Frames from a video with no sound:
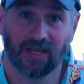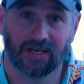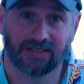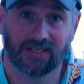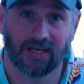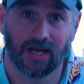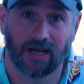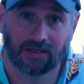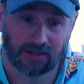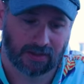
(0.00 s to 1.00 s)
it is the
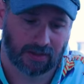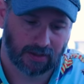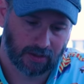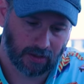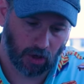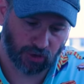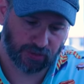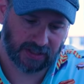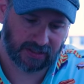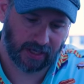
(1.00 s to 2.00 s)
uh,
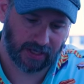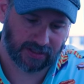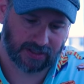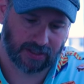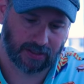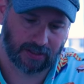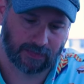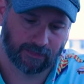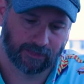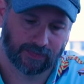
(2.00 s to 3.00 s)
ultimate test.
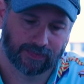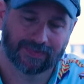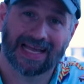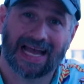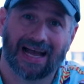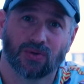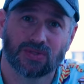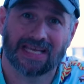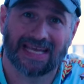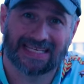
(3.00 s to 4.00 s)

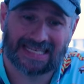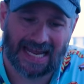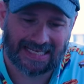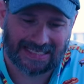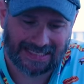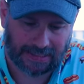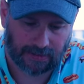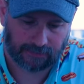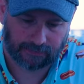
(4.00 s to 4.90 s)
How's it taste?